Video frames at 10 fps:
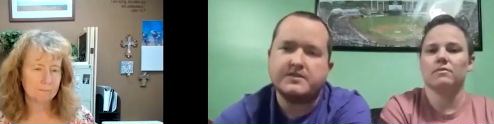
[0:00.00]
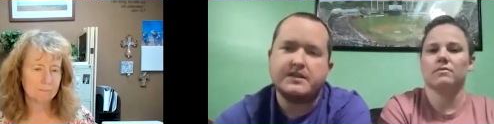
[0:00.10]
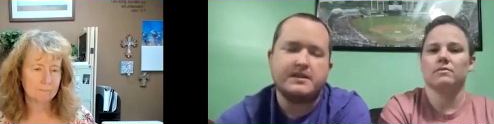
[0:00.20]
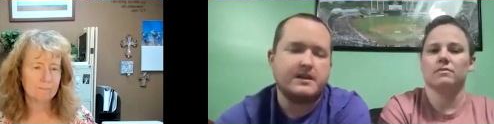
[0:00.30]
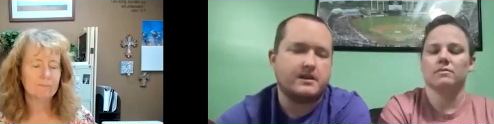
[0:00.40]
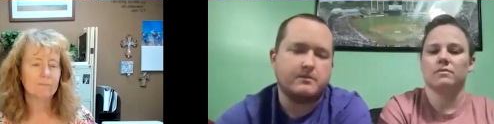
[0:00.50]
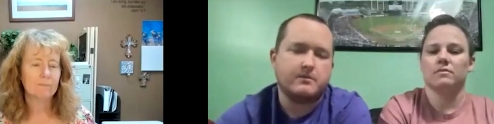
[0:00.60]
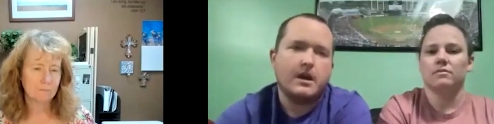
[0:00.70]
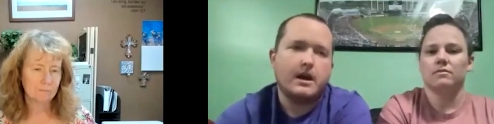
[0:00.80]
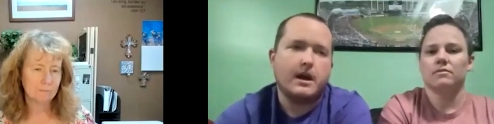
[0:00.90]
Speaker 1: It's not that
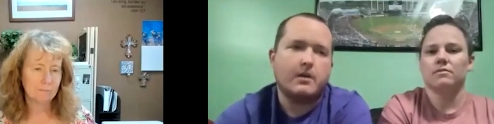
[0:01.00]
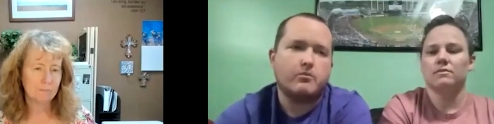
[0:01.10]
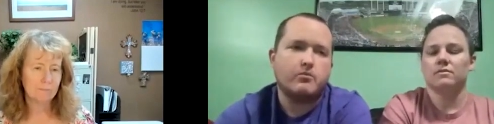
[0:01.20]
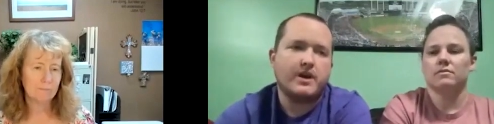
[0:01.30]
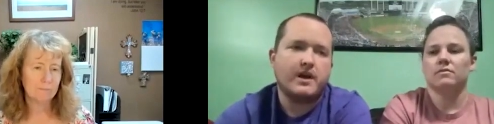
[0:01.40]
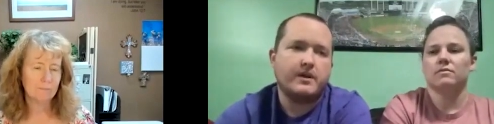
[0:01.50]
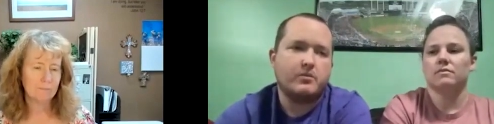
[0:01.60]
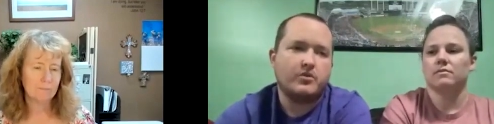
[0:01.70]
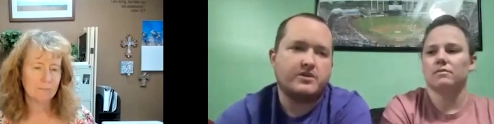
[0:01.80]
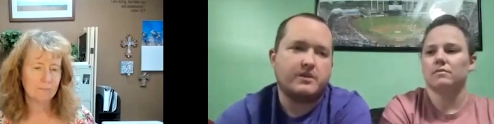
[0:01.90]
um, we have any
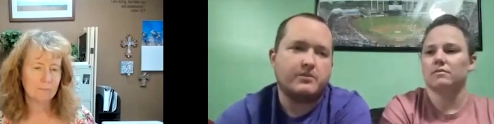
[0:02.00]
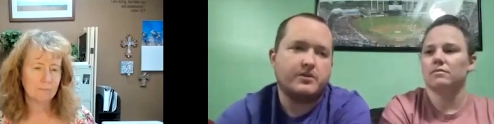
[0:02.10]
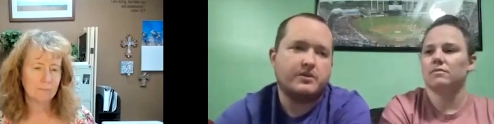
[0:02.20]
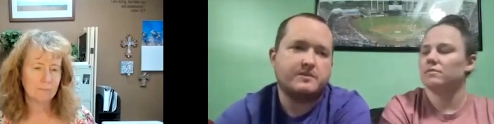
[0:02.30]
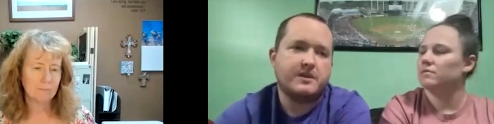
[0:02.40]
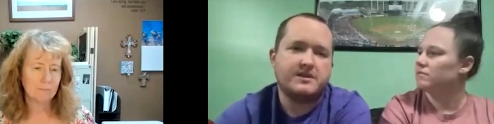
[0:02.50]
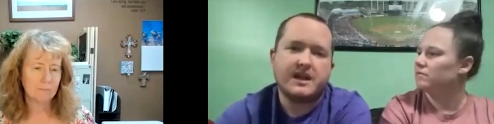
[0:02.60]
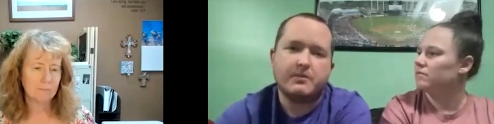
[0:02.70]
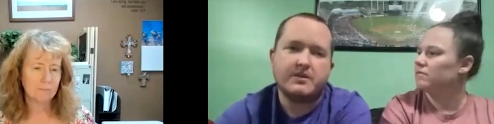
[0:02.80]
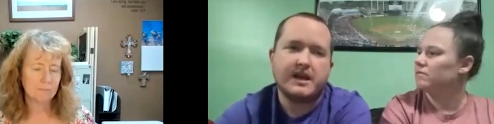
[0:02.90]
more trouble with her spending
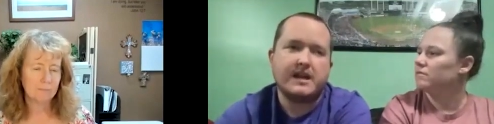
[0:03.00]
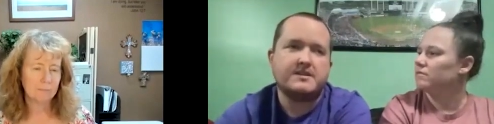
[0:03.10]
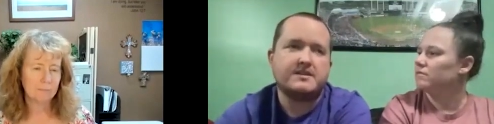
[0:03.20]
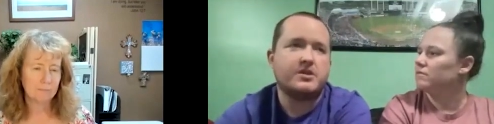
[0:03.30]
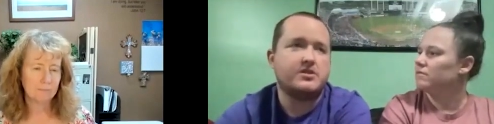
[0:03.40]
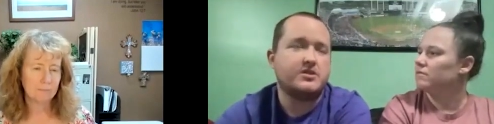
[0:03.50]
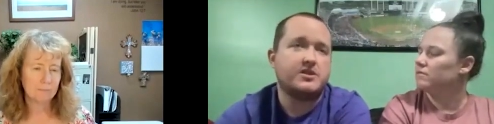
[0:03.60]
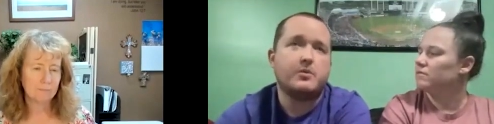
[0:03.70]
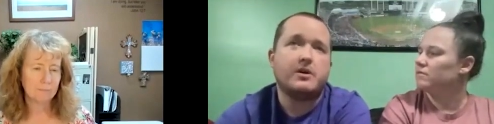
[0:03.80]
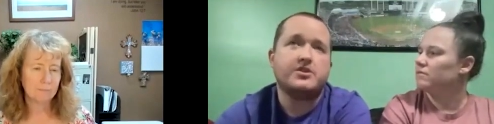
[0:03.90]
time with Candace as much as
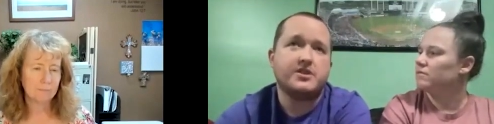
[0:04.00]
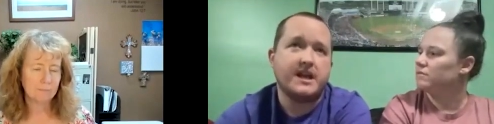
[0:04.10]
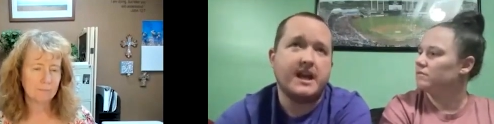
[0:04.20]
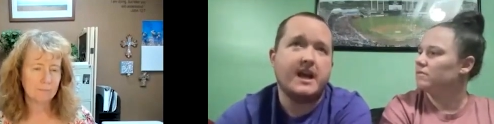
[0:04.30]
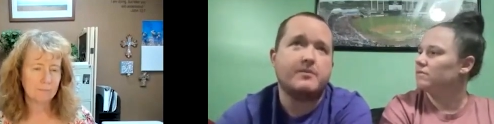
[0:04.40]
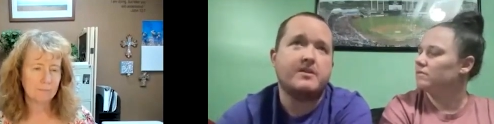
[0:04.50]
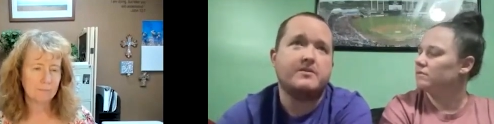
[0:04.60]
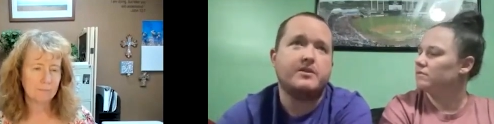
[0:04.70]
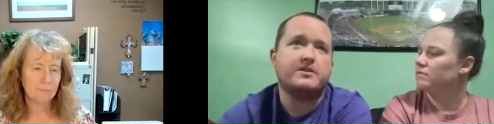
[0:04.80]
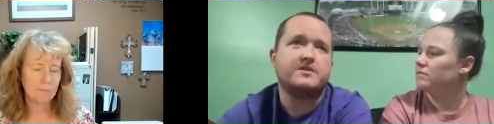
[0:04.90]
she wants she can, but
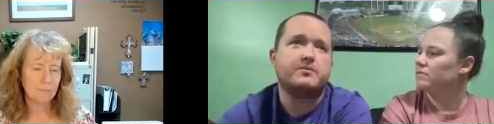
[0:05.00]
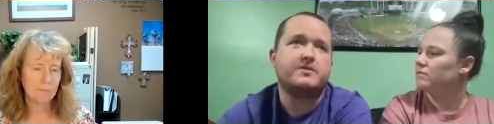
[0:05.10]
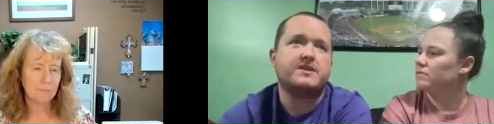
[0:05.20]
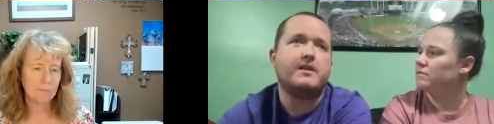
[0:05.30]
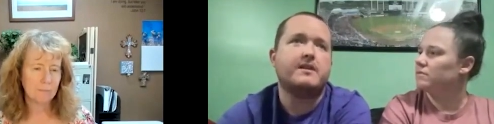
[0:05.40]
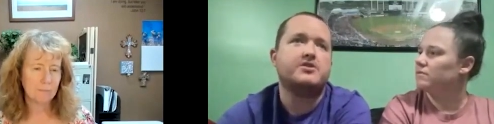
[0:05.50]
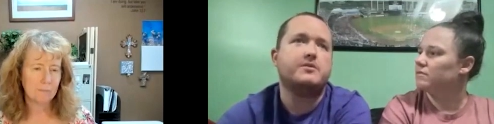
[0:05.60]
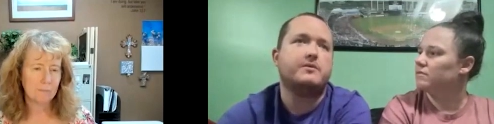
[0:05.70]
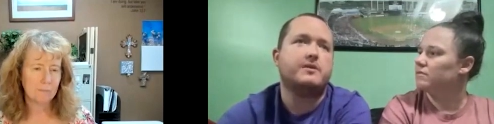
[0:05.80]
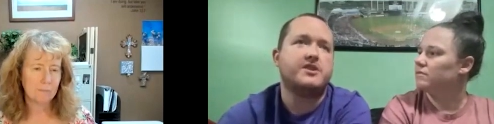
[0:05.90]
we just were scared that she
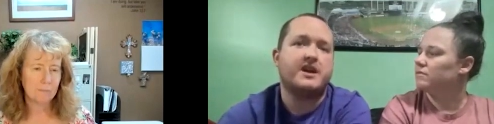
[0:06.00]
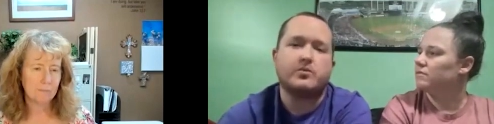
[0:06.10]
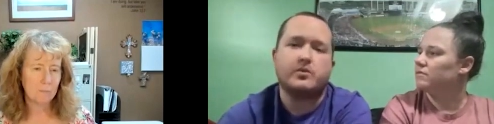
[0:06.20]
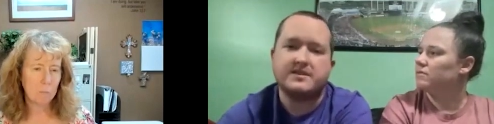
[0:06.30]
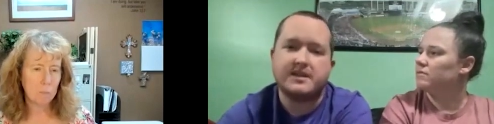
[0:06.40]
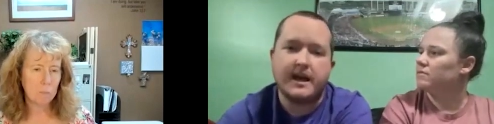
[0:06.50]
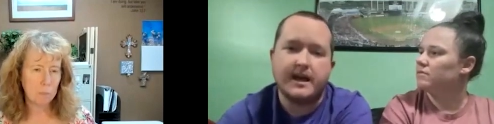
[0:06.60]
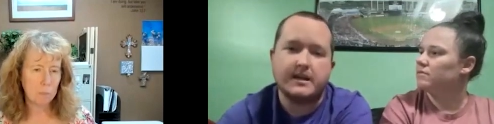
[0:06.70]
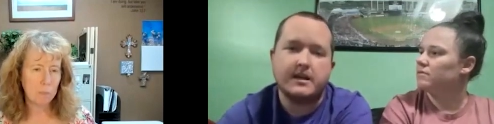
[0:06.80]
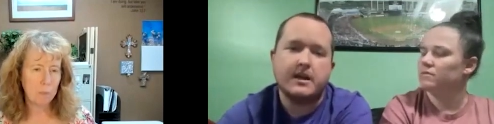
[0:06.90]
would reject one
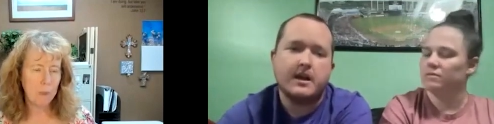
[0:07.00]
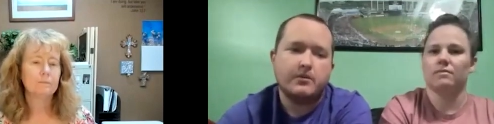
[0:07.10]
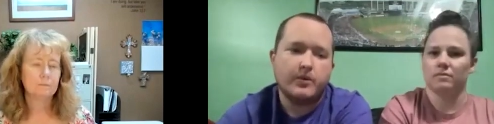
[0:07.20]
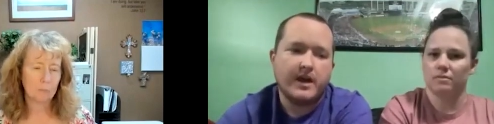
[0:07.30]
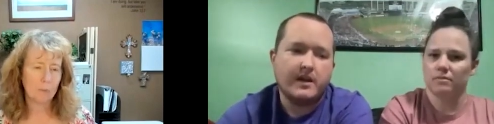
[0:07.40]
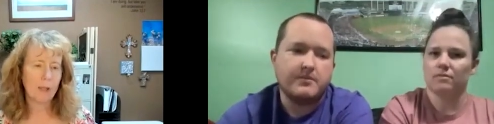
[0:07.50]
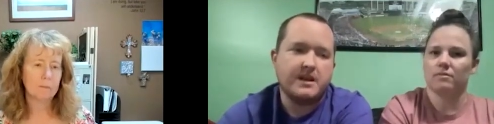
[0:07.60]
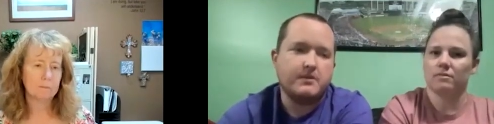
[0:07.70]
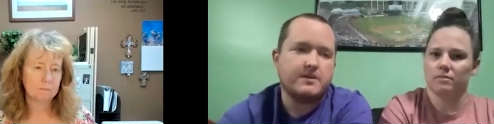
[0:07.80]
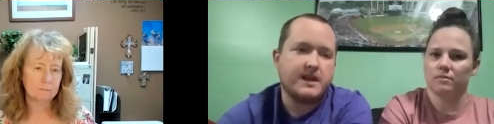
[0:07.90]
side. And we had a
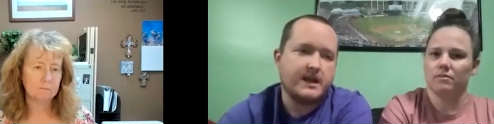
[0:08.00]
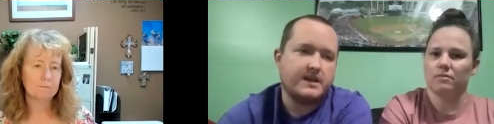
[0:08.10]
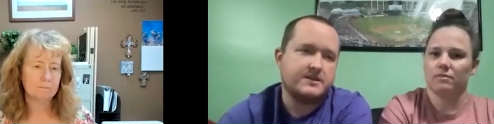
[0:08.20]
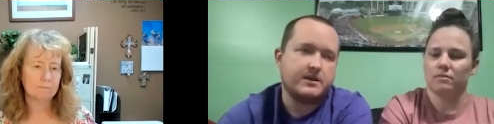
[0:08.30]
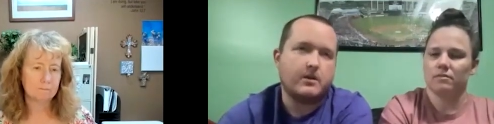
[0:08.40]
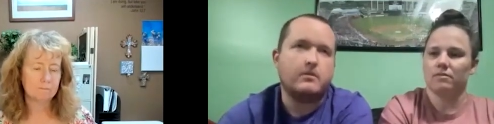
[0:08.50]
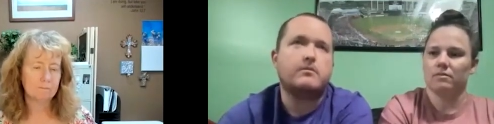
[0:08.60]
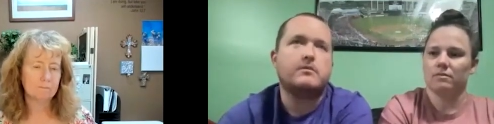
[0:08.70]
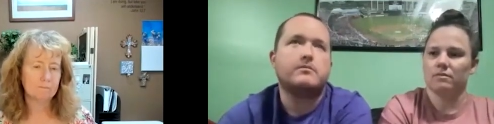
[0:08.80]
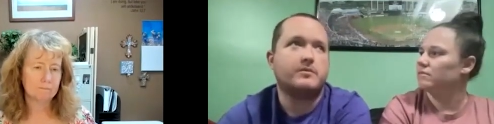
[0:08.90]
meeting with Candace here.
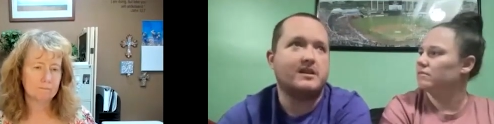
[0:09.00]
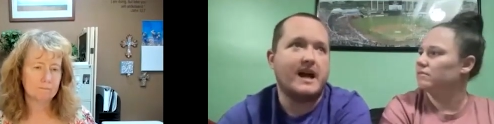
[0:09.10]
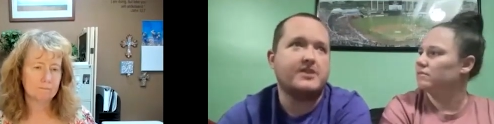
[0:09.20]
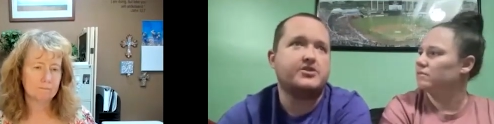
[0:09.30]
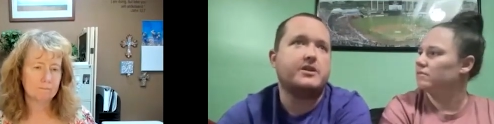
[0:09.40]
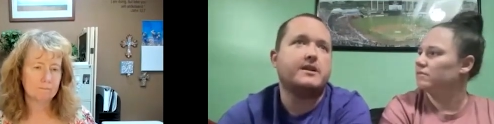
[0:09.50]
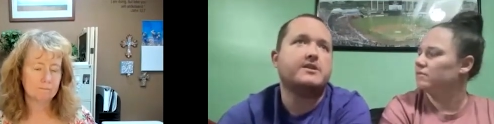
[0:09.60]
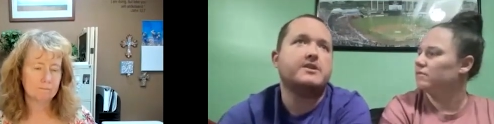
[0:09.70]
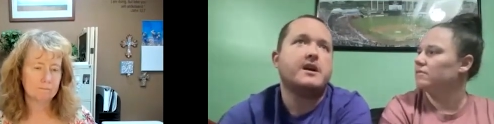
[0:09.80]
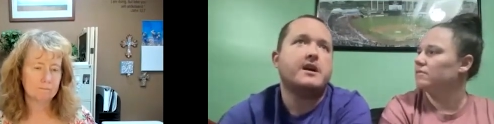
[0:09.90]
We've been last year, and
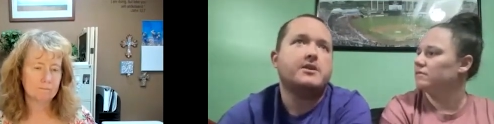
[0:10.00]
it